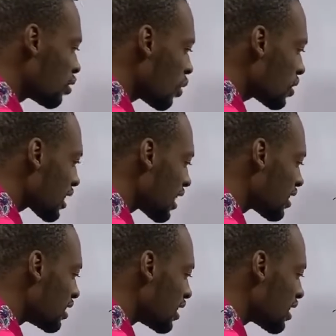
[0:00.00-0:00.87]
You always
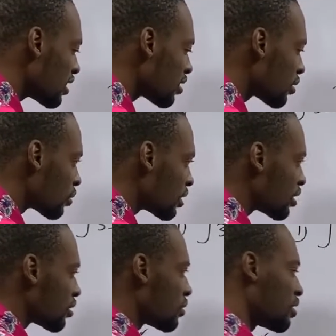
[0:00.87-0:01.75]
add the s to
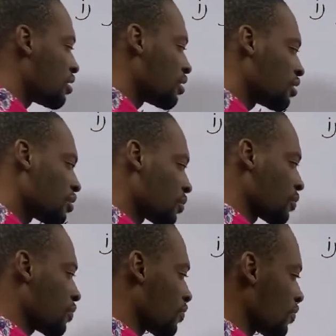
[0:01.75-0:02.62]
it to integration.